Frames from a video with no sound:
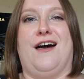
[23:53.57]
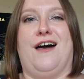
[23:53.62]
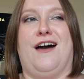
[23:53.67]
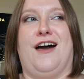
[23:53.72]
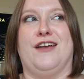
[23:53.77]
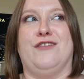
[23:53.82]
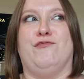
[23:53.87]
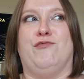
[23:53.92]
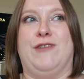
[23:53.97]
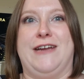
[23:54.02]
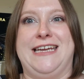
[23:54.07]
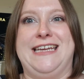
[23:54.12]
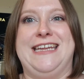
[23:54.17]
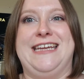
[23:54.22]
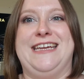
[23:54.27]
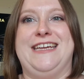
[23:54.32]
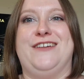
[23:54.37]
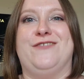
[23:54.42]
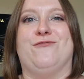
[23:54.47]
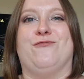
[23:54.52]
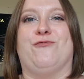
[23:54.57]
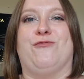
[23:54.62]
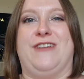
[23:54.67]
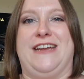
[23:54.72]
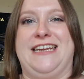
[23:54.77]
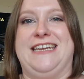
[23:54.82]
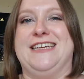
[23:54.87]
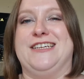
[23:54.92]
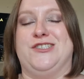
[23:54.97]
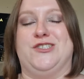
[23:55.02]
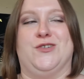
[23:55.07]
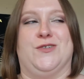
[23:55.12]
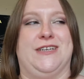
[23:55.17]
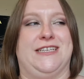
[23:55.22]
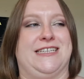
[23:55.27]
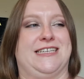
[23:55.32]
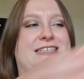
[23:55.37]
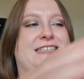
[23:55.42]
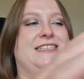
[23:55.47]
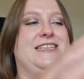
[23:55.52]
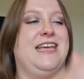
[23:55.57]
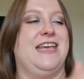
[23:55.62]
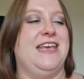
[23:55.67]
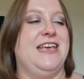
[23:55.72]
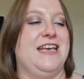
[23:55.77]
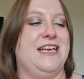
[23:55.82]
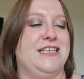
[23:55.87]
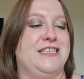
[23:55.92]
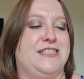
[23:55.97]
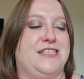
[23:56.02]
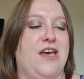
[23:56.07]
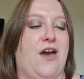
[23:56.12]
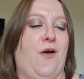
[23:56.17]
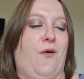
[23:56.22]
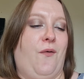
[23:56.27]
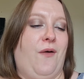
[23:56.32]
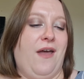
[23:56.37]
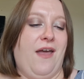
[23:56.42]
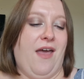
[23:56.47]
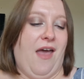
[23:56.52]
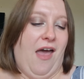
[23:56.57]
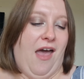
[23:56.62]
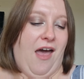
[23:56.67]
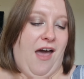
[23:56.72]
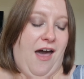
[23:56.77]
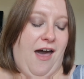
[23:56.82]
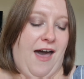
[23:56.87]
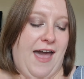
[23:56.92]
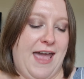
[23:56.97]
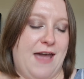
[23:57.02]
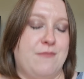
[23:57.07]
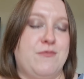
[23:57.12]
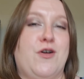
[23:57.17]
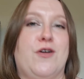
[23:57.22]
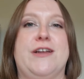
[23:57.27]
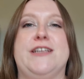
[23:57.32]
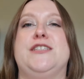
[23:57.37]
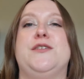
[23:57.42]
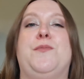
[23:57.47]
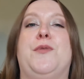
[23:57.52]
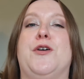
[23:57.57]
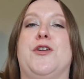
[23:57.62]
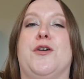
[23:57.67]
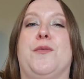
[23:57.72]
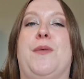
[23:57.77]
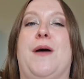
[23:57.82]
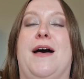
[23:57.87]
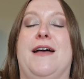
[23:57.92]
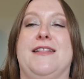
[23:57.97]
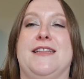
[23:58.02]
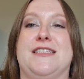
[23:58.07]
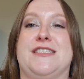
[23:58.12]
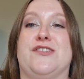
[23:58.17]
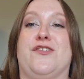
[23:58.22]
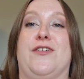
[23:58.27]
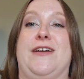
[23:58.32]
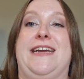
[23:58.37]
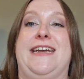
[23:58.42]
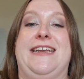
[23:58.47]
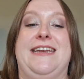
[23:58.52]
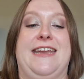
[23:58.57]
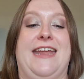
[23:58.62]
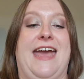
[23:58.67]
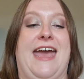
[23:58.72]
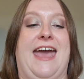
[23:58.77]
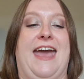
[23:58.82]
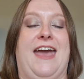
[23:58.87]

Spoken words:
I really, really enjoyed it. So I am going to put up on the screen